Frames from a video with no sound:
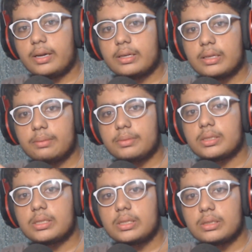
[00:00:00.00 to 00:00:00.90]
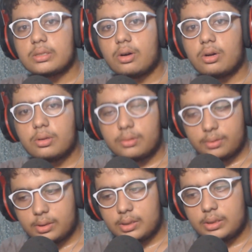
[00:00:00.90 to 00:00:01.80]
And chemistry is
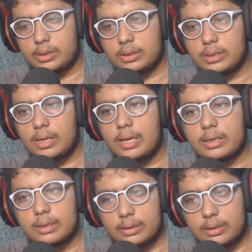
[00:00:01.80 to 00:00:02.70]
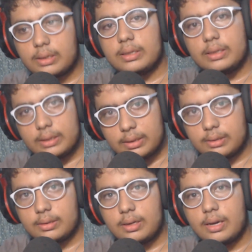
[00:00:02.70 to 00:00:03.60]
is like the real,